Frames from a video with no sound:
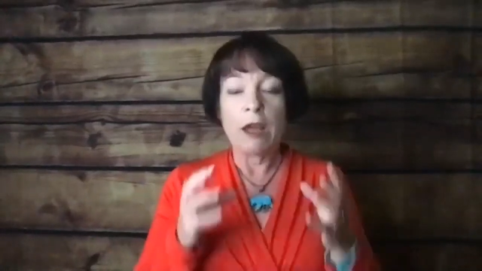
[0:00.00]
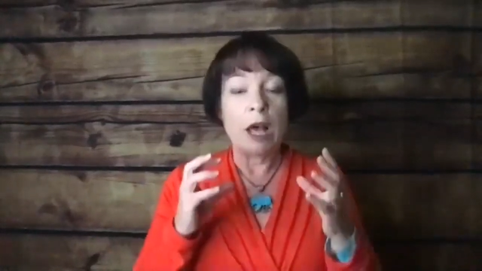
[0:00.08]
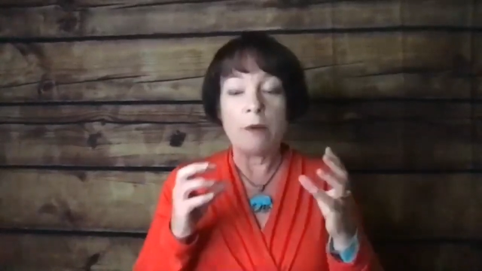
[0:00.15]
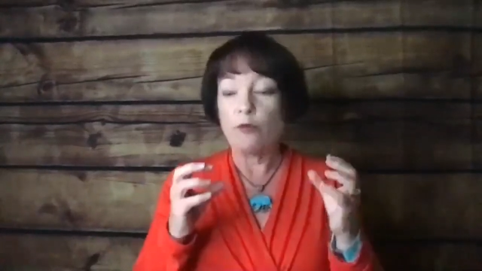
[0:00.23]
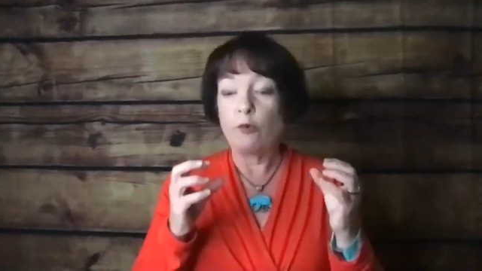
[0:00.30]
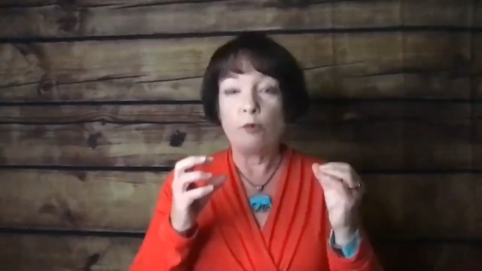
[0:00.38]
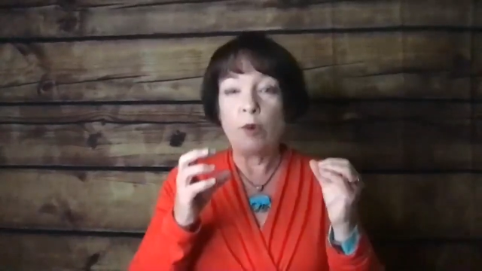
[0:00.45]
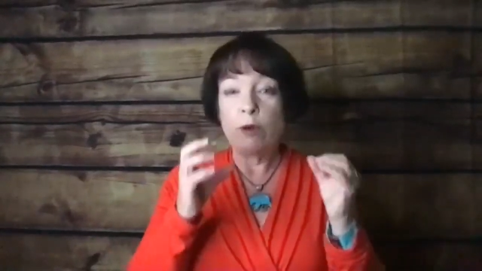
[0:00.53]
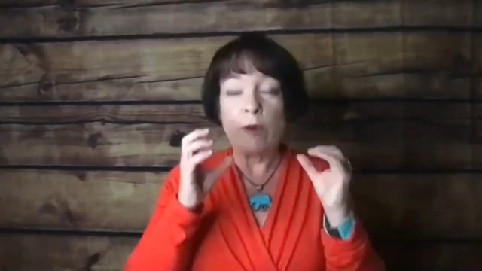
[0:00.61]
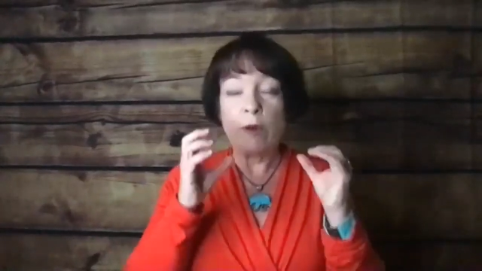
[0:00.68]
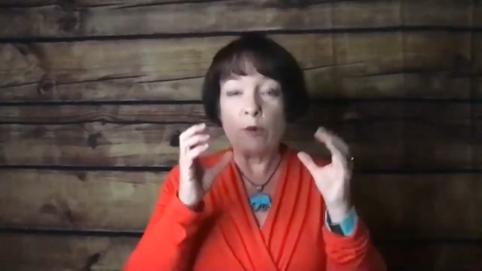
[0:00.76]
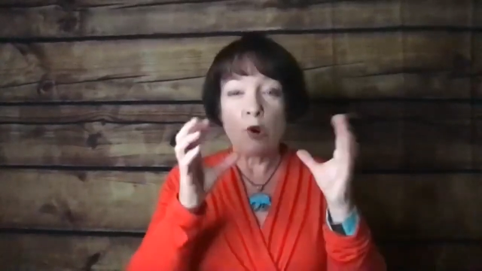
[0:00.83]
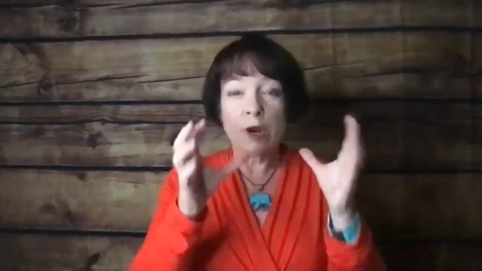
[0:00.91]
Um, when
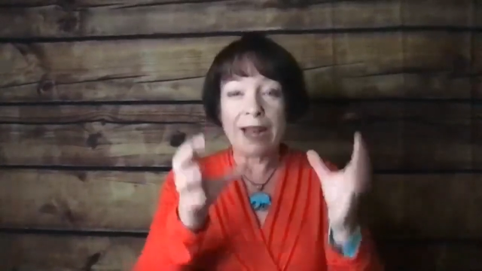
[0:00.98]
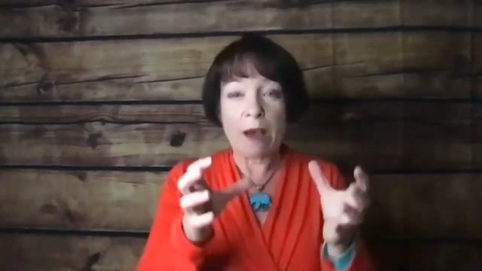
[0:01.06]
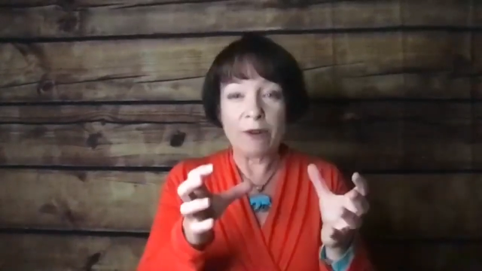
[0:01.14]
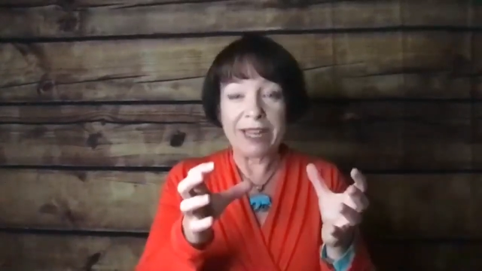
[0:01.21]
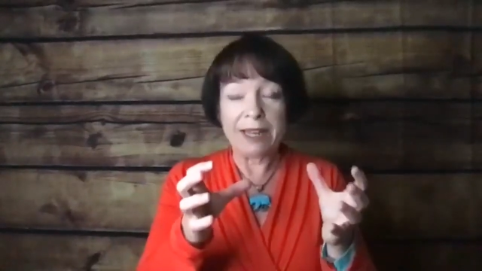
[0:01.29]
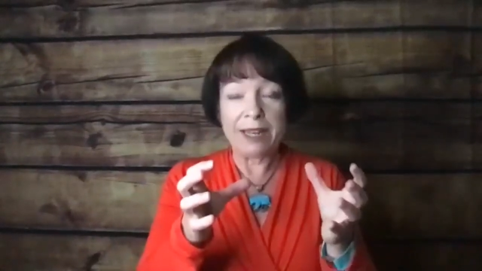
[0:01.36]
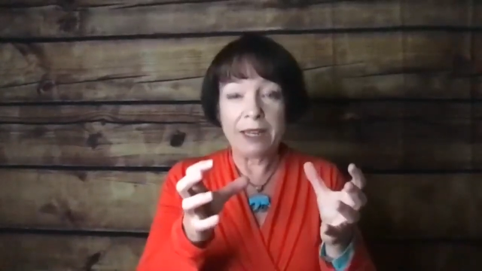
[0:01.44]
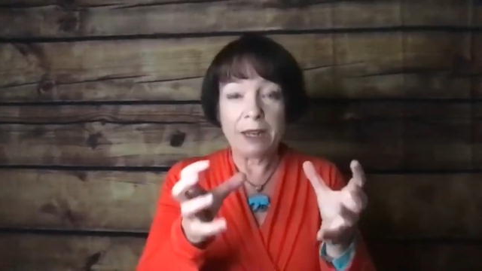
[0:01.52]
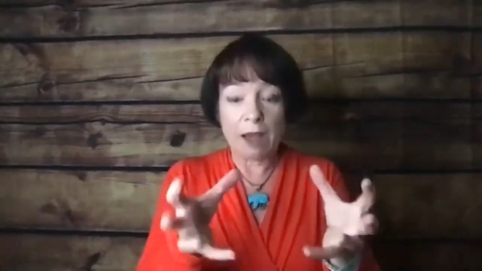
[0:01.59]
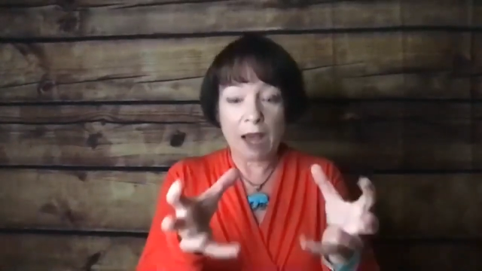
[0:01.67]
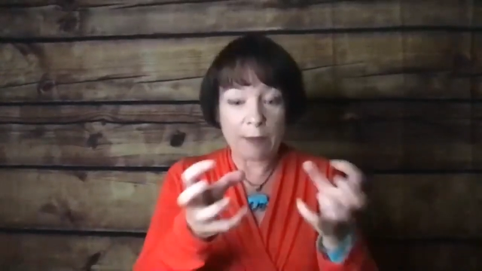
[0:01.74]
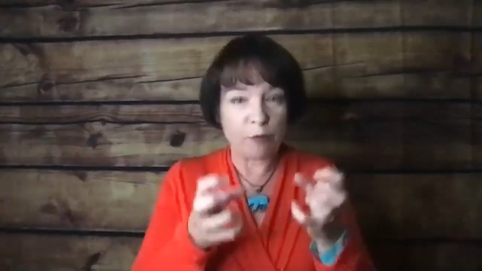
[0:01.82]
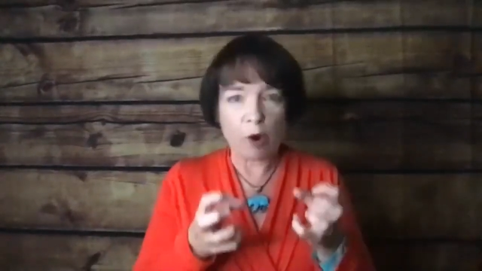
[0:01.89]
we weren't out in it,
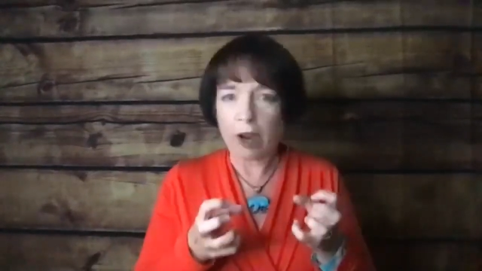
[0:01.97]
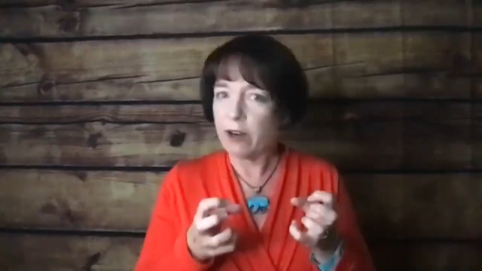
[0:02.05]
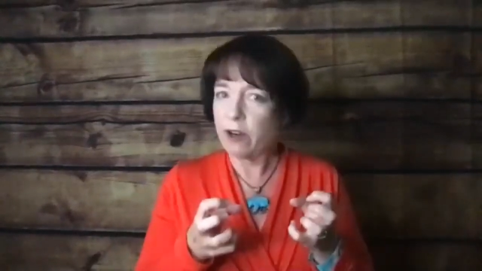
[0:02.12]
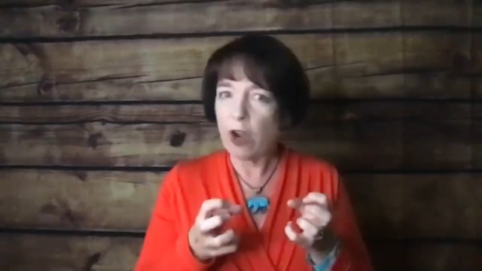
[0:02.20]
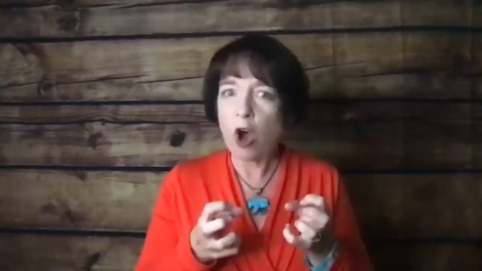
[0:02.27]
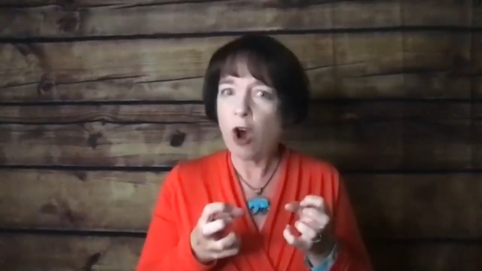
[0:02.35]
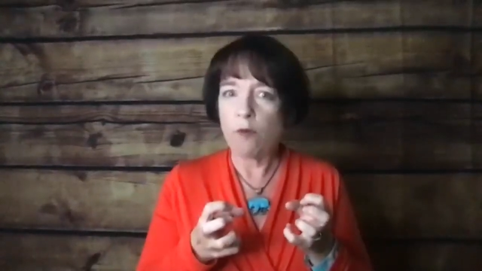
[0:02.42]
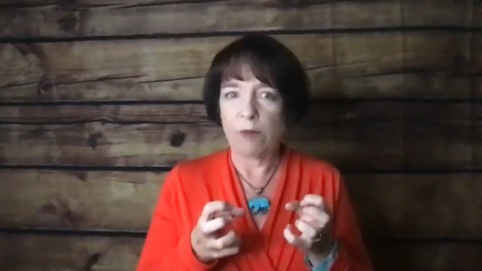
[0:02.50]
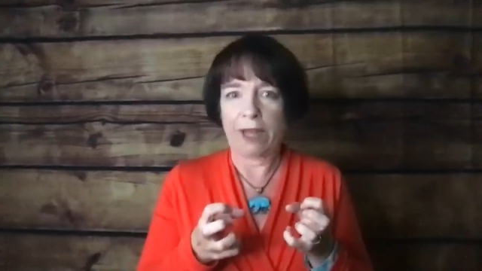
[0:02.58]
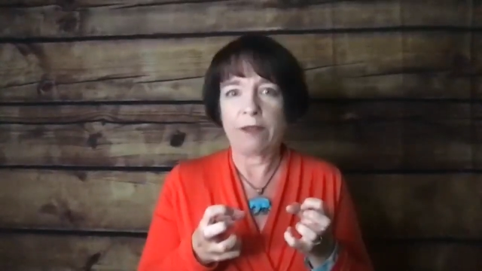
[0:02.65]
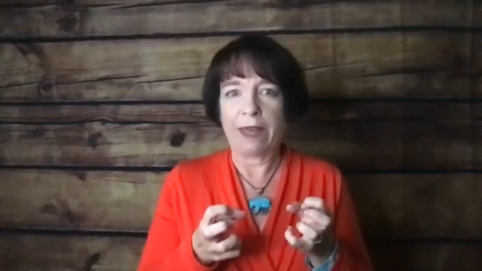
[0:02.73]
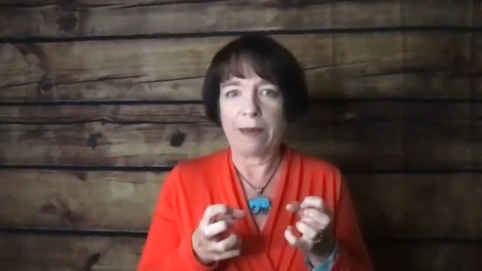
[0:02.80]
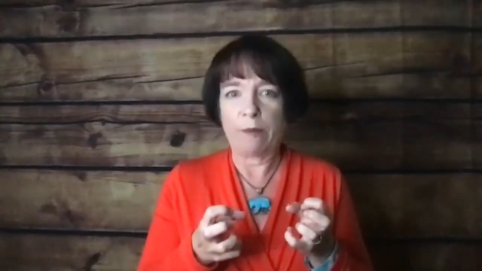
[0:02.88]
I brought it home
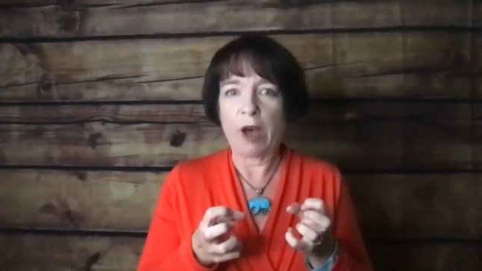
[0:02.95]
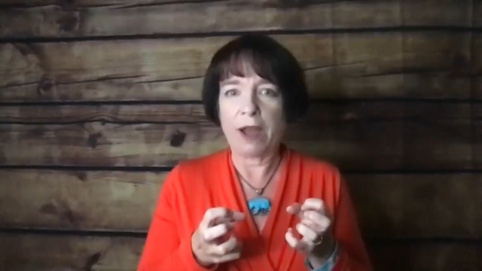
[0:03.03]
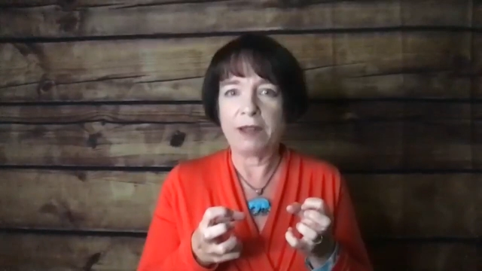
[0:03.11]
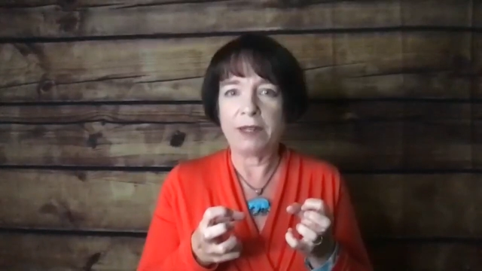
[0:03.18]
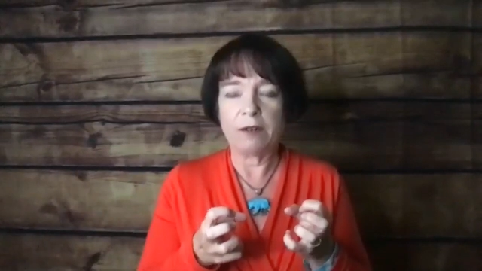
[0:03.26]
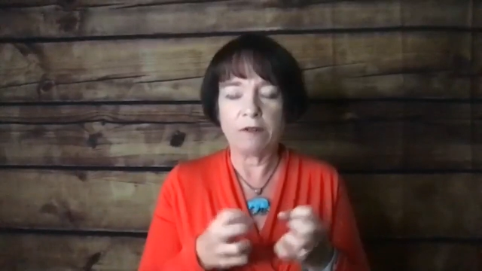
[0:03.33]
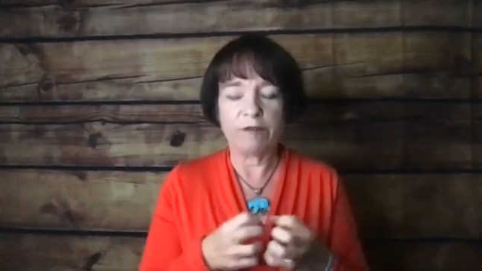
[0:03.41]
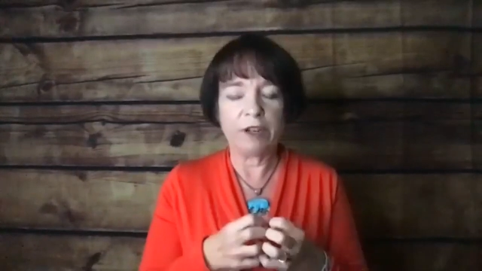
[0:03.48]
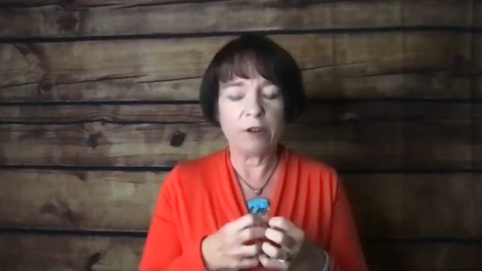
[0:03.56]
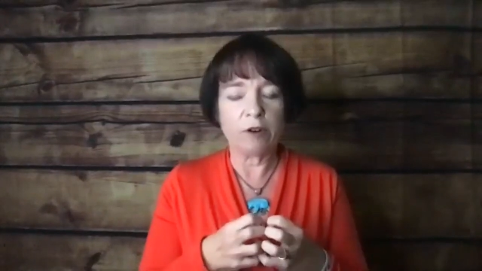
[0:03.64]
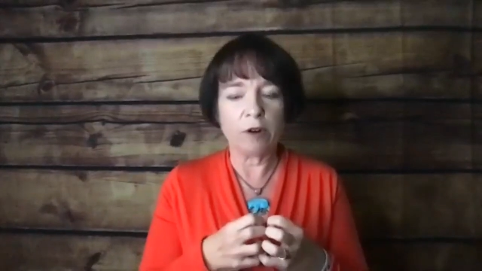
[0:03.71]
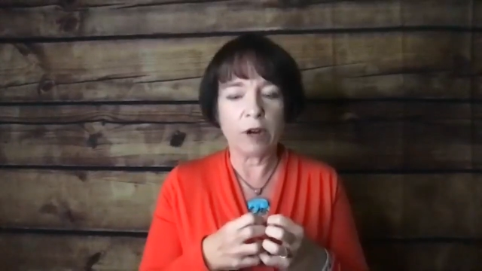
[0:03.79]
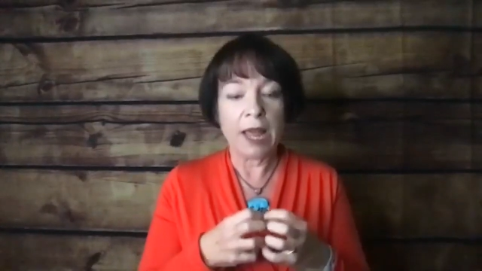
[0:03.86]
like that pine needle
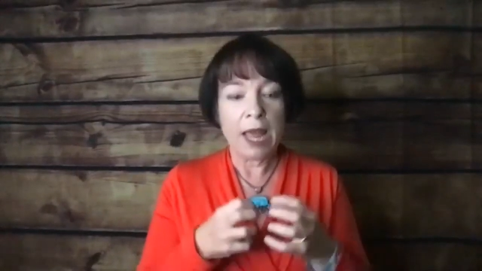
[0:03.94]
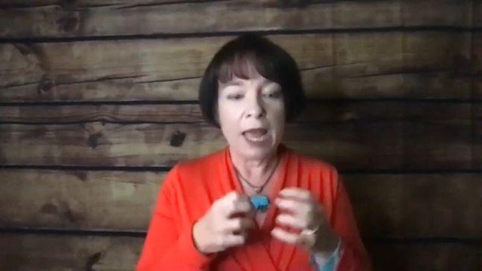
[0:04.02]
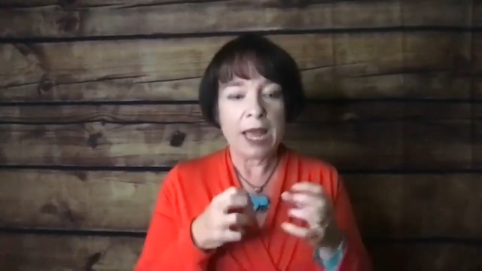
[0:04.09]
vinegar.